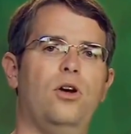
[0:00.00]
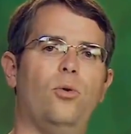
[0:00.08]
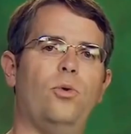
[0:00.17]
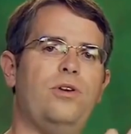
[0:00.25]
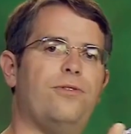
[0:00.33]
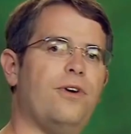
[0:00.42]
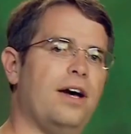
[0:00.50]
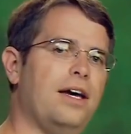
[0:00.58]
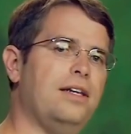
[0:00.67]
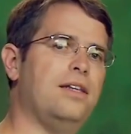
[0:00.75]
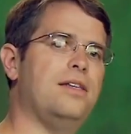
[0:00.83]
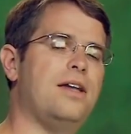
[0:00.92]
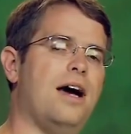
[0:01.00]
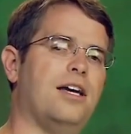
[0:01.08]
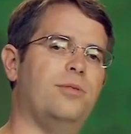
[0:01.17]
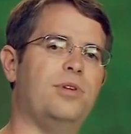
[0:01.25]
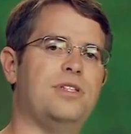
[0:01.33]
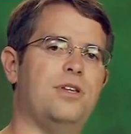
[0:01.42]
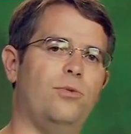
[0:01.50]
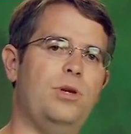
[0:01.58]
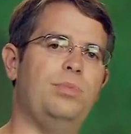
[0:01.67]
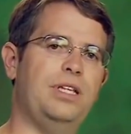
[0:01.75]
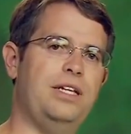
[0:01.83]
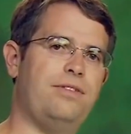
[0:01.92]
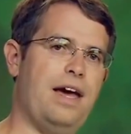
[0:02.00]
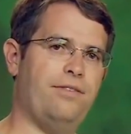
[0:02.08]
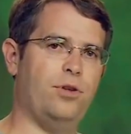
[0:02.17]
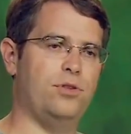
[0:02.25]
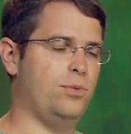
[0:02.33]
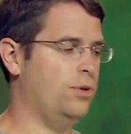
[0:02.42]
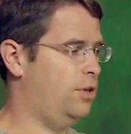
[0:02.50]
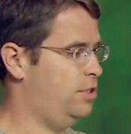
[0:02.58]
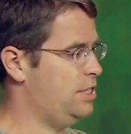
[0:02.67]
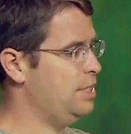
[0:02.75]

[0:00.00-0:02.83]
we find the documents that we believe have those words,